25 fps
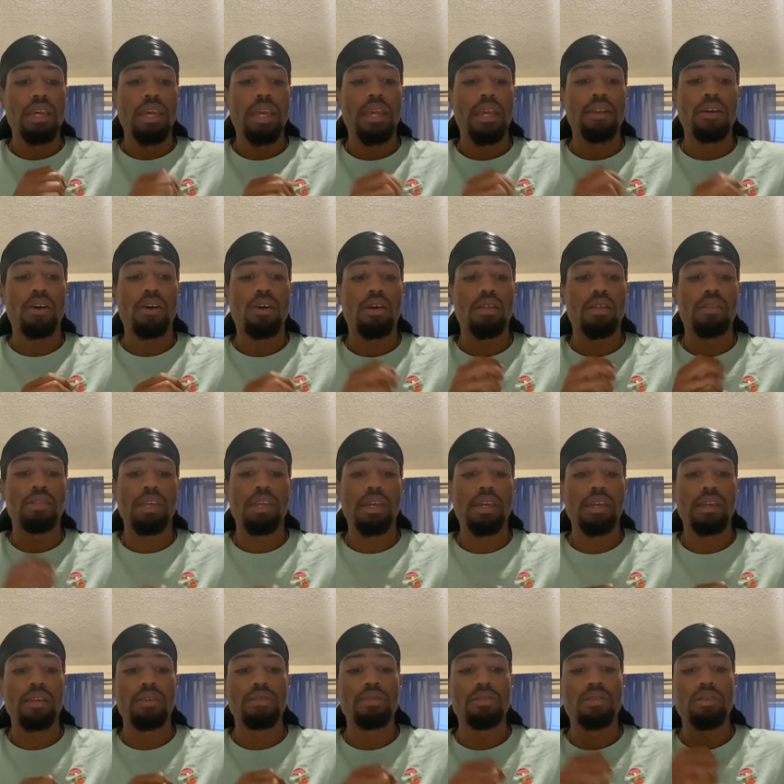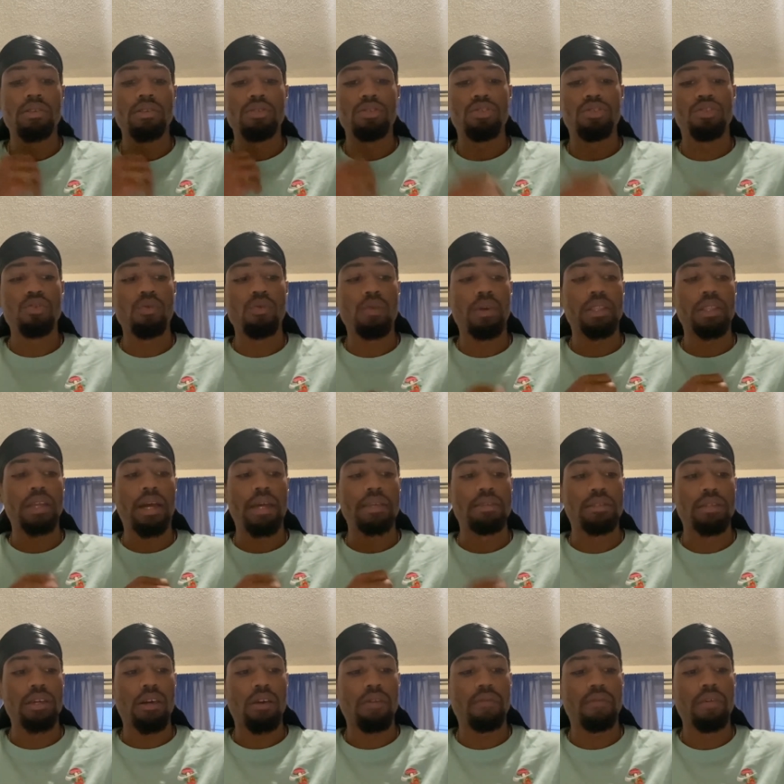In all things, shewing
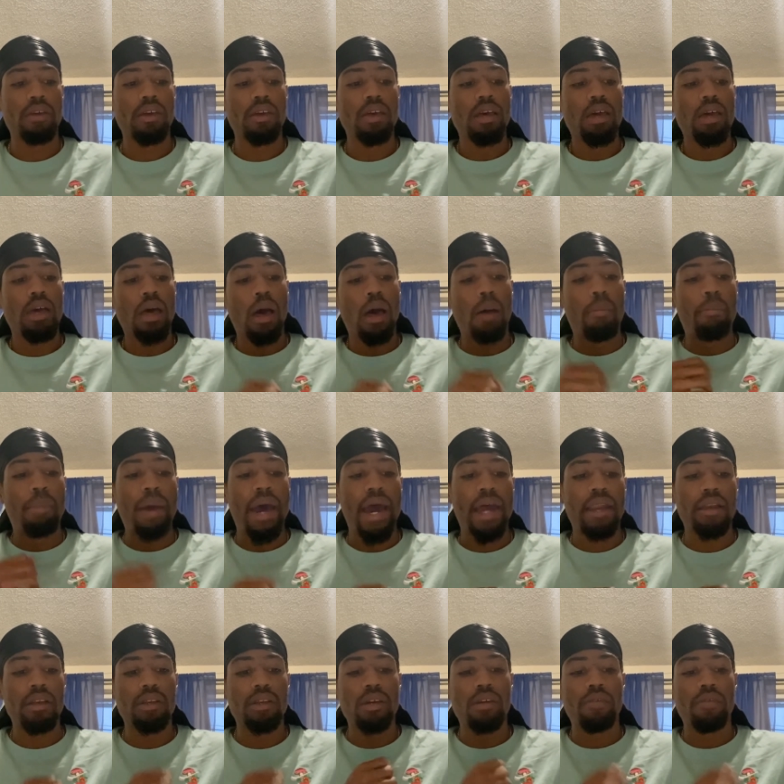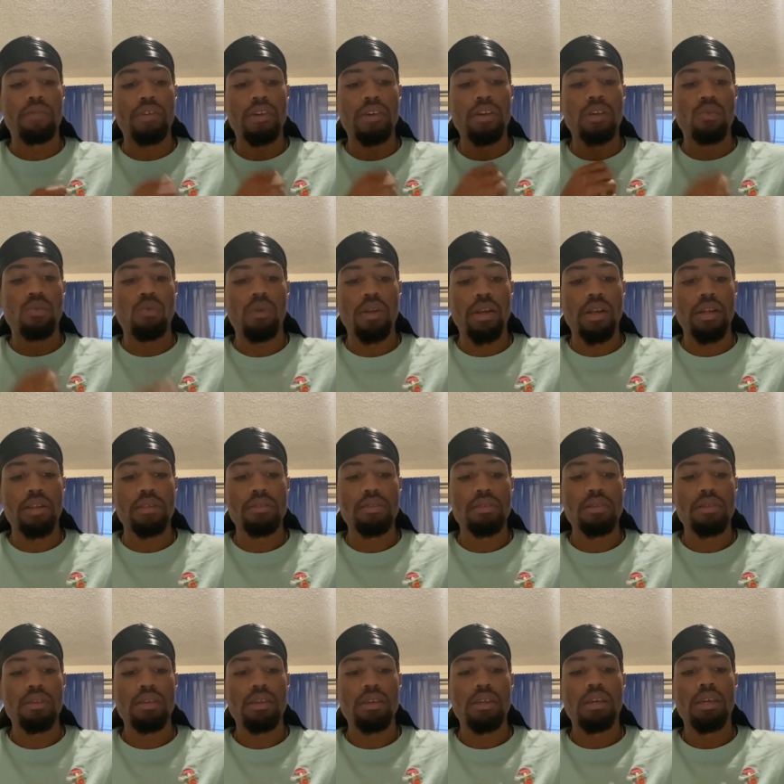thyself a pattern of good works,
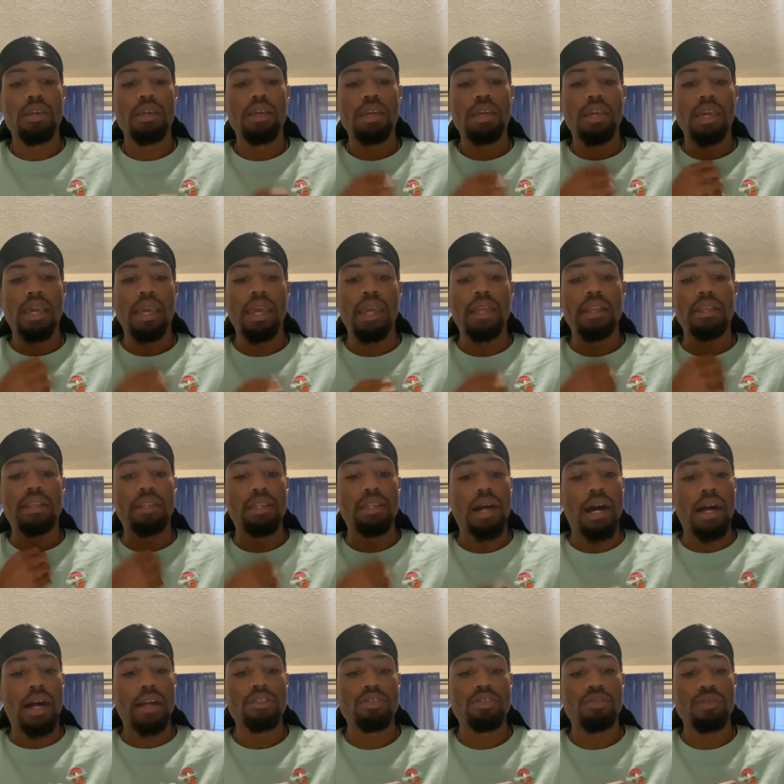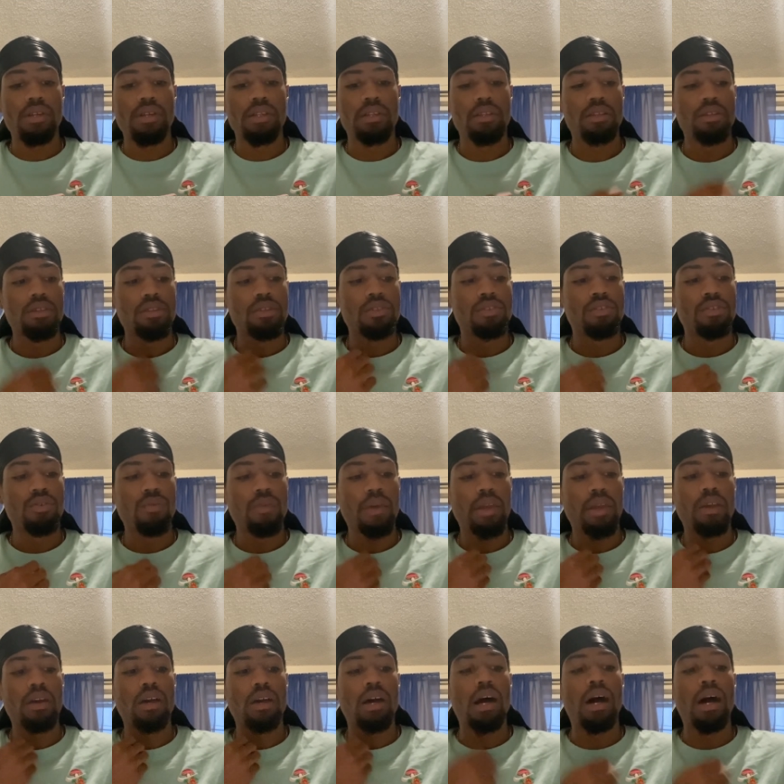in doctrine,
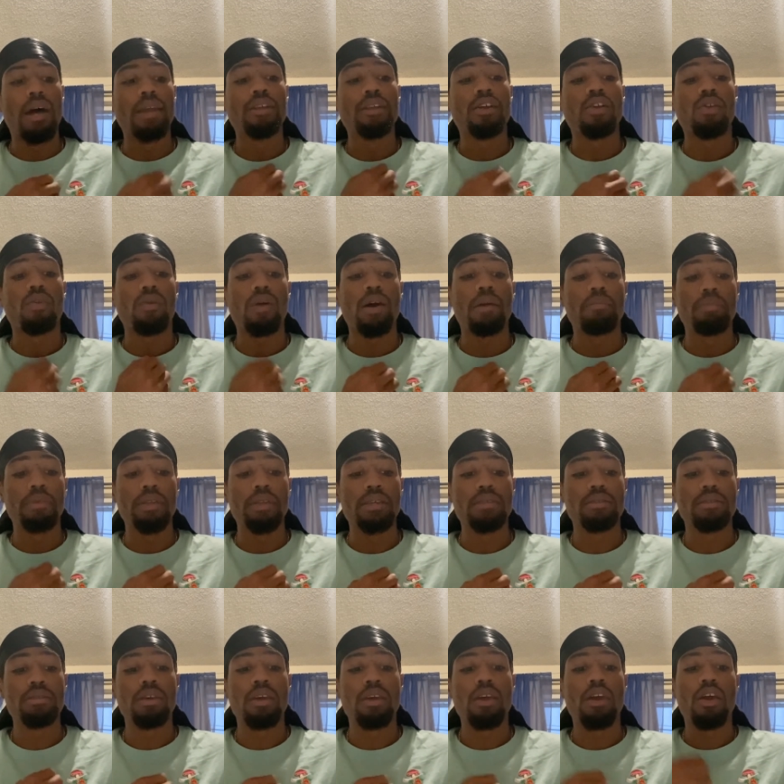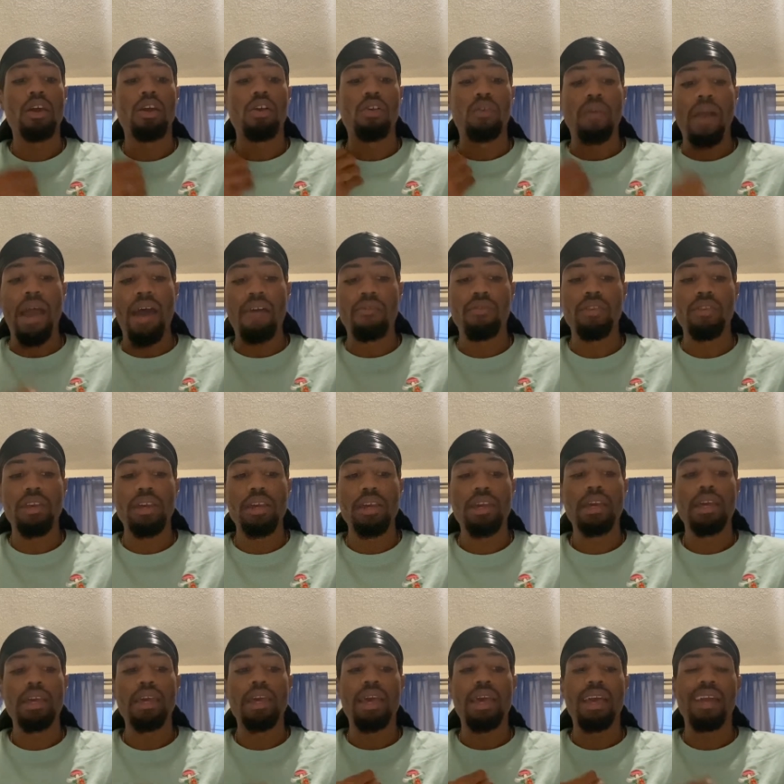shewing uncorruptness, gravity,
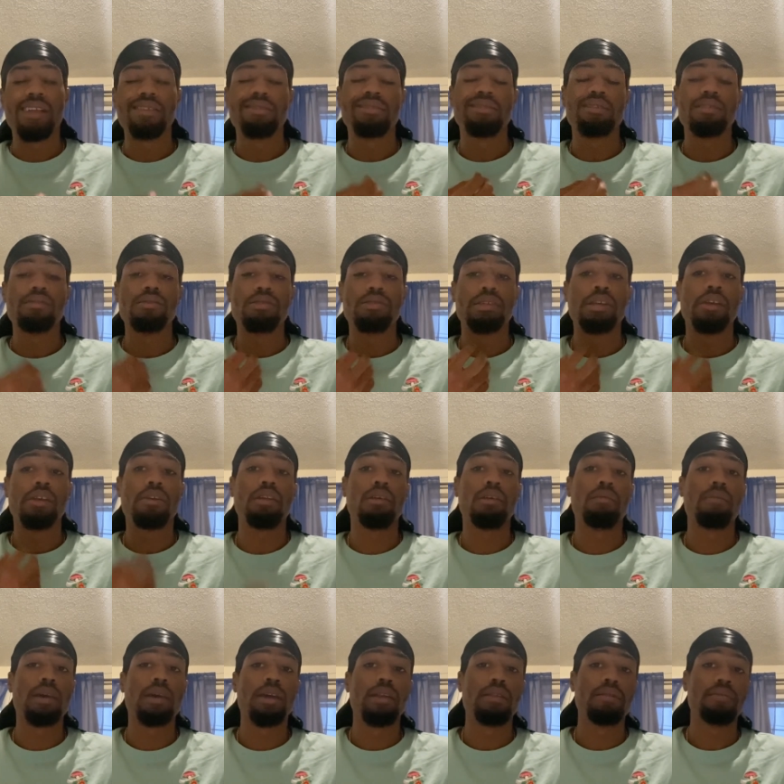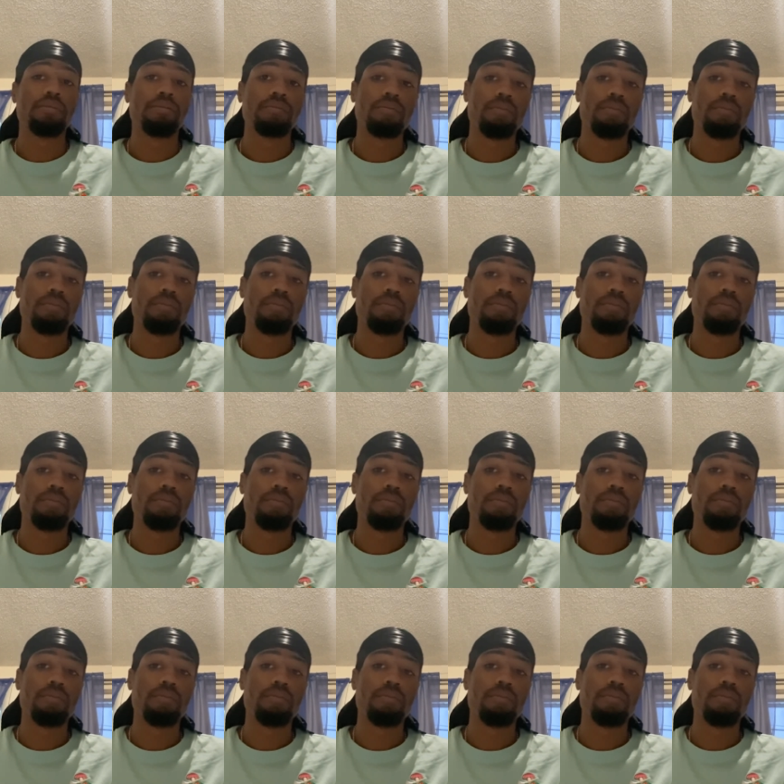and sincerity, man.